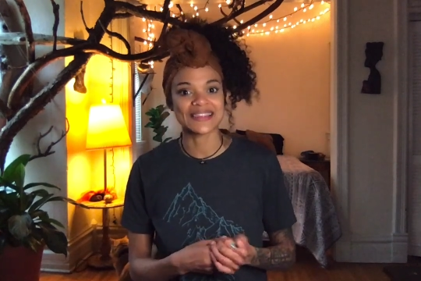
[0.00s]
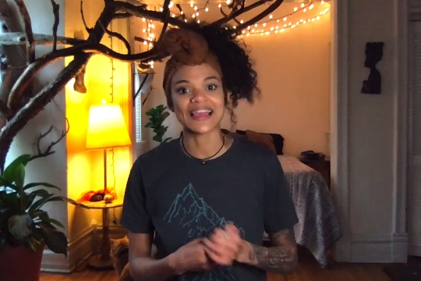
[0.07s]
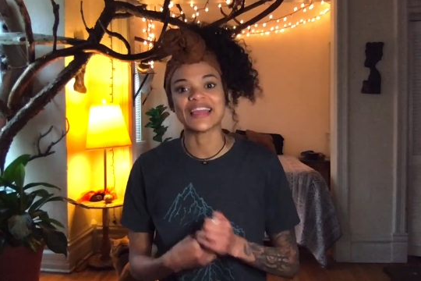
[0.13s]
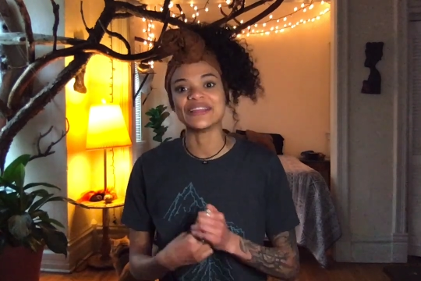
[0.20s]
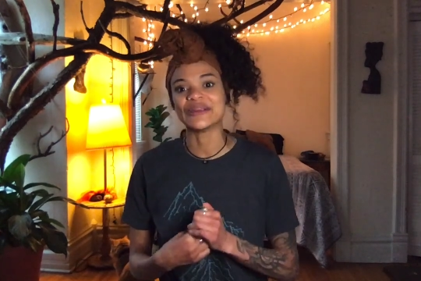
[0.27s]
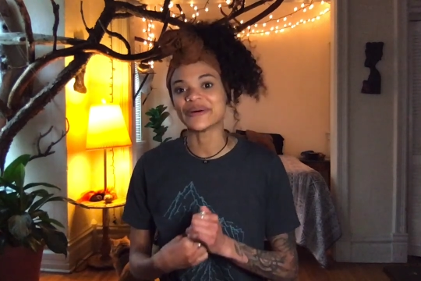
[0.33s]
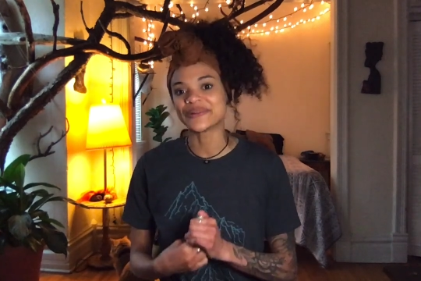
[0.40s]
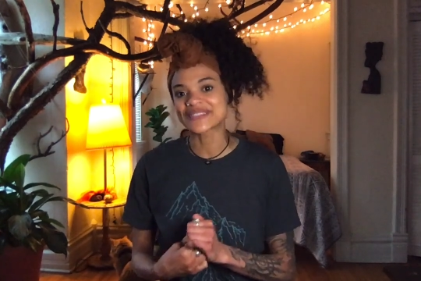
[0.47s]
I
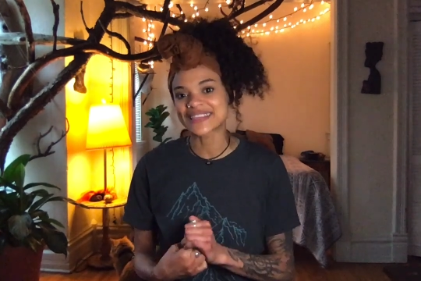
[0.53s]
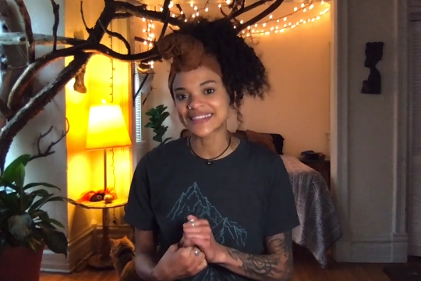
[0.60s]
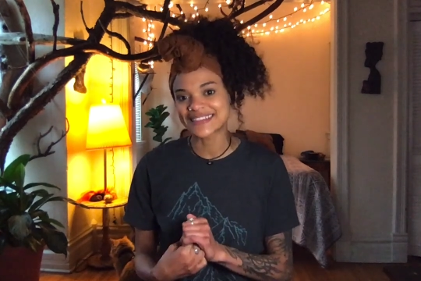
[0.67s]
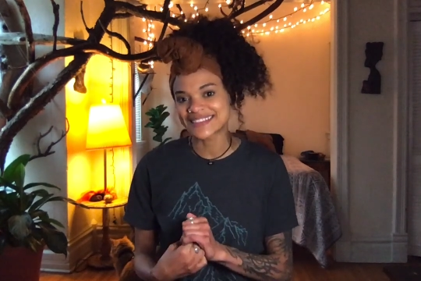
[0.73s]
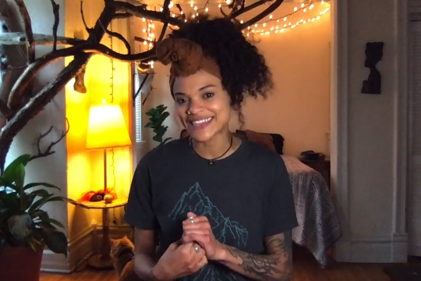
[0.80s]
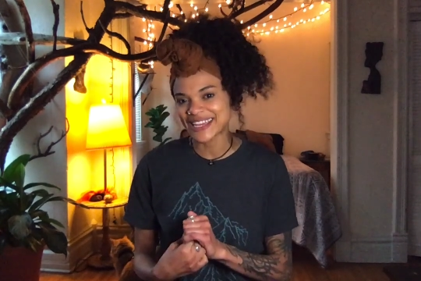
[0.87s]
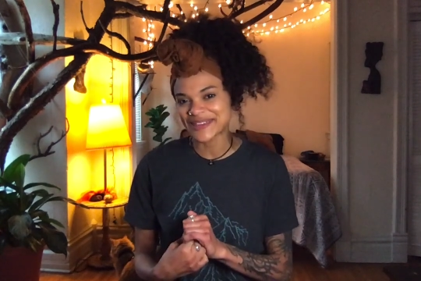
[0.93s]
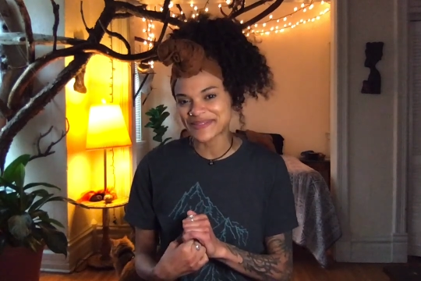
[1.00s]
know it's going
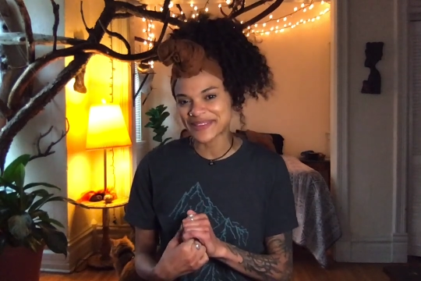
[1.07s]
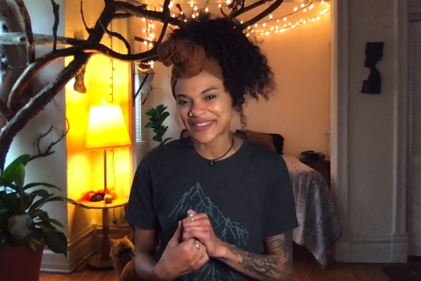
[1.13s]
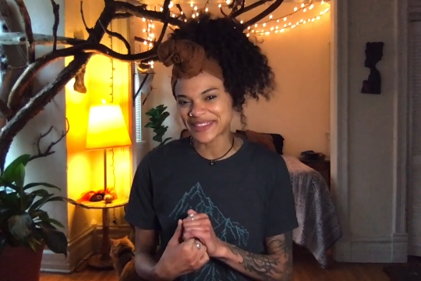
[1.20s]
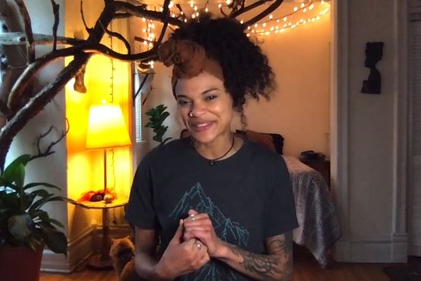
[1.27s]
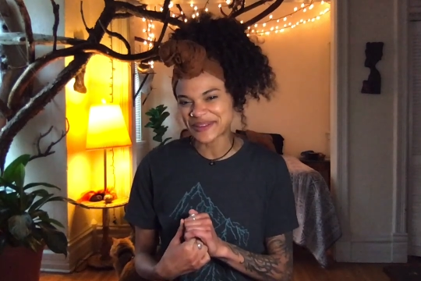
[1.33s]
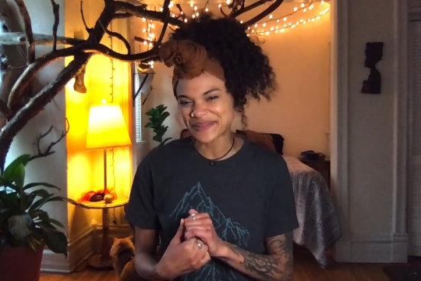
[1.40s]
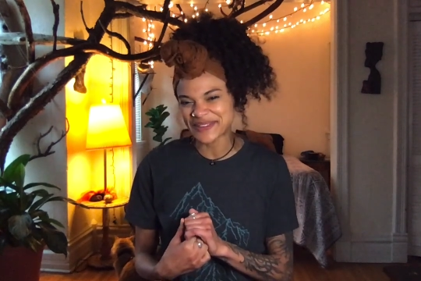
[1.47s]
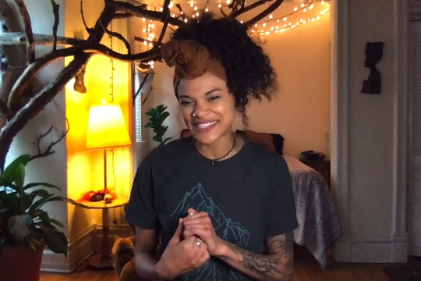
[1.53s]
to take me a
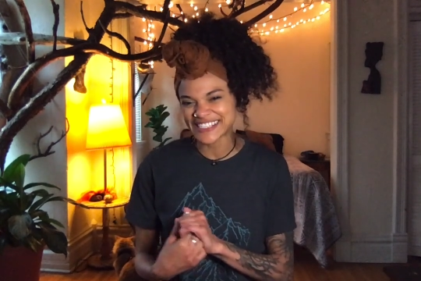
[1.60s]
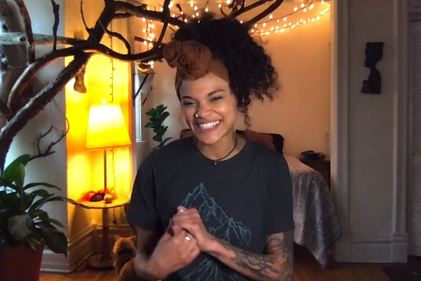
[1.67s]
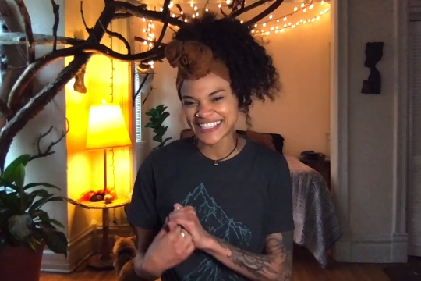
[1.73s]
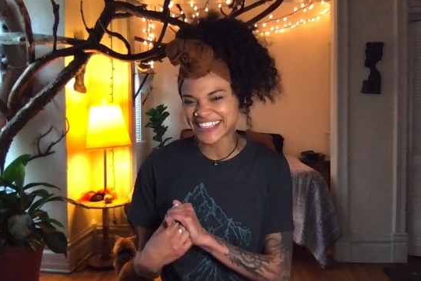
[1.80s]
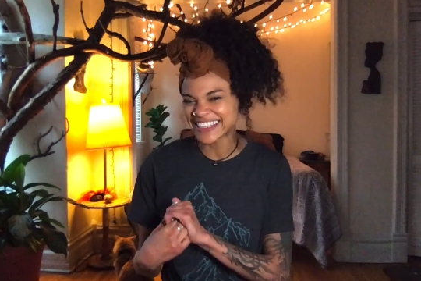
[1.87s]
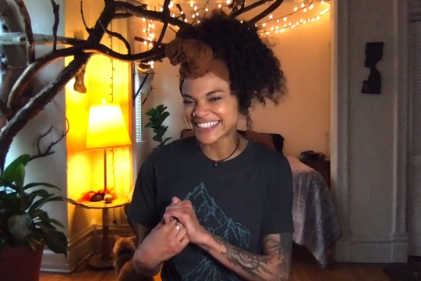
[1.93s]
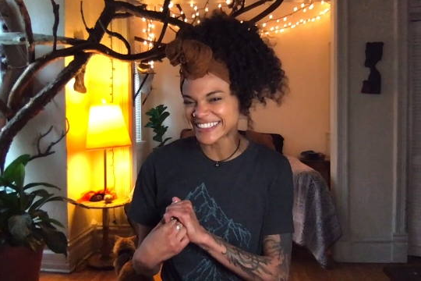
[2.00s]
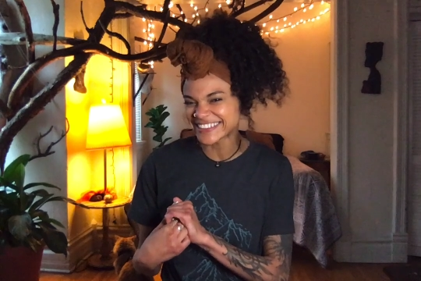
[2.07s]
little bit to
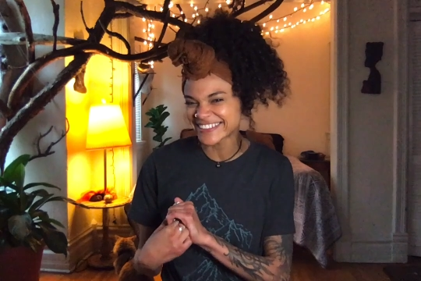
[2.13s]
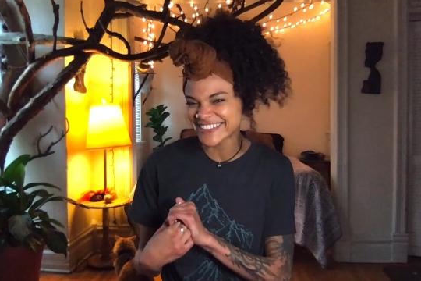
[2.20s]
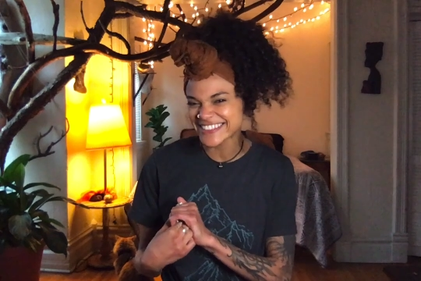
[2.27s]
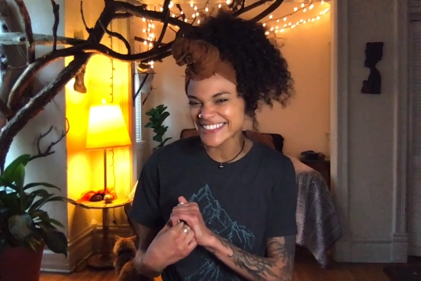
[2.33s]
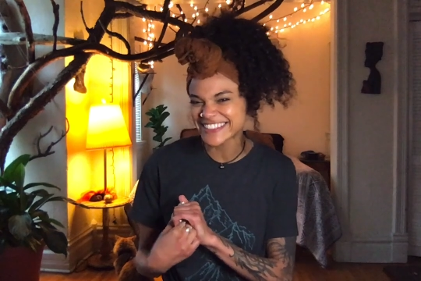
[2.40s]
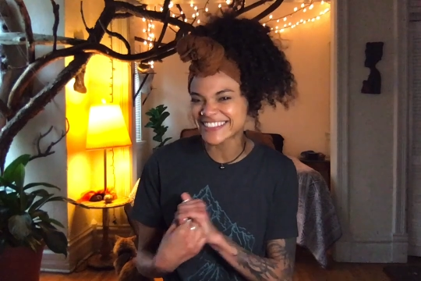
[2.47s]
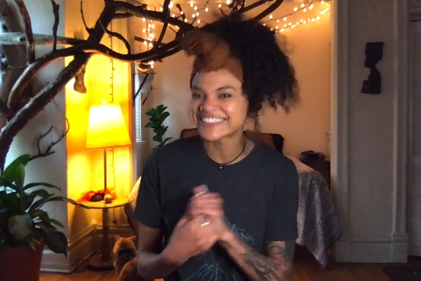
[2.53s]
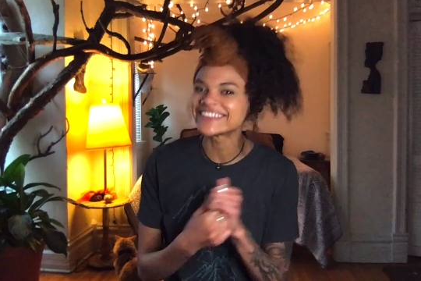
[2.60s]
get
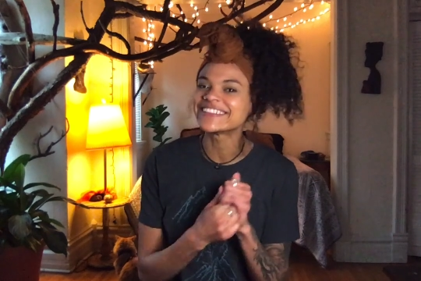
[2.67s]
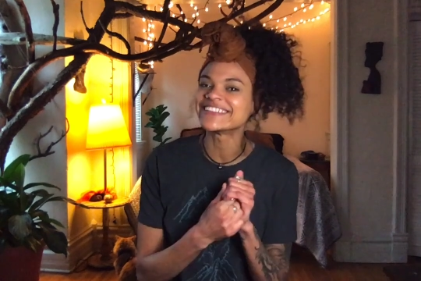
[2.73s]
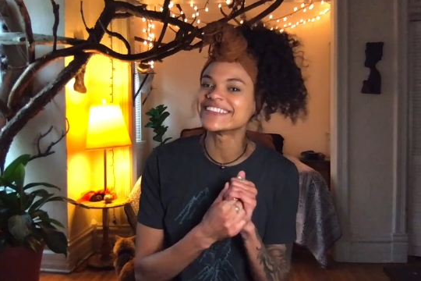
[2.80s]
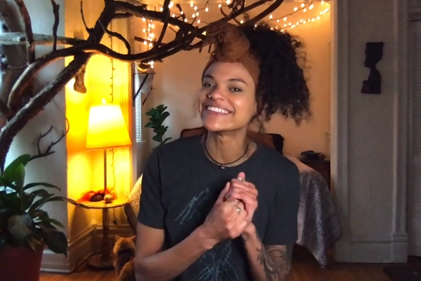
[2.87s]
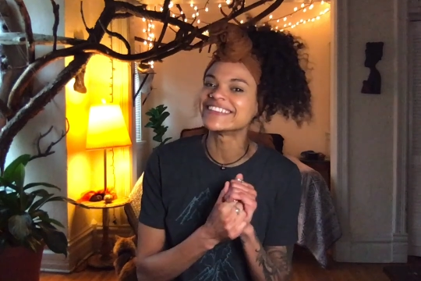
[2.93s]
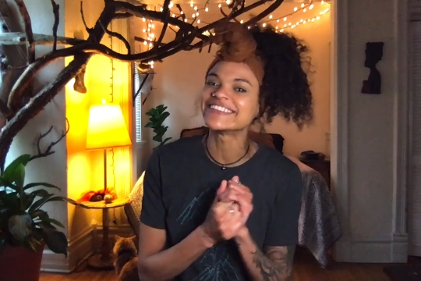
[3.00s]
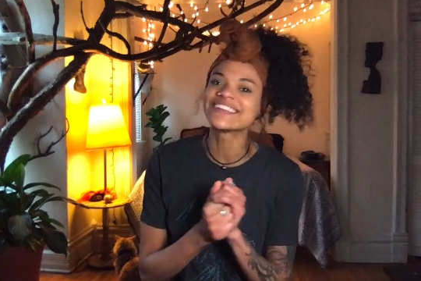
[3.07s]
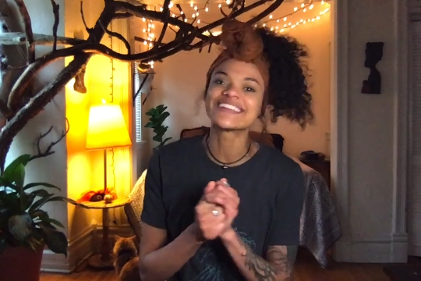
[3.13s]
used
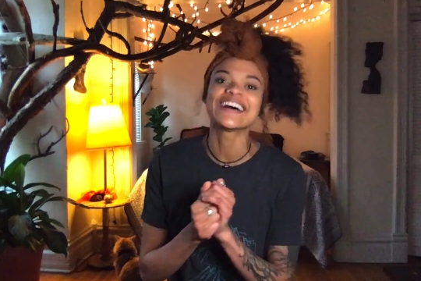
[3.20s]
to.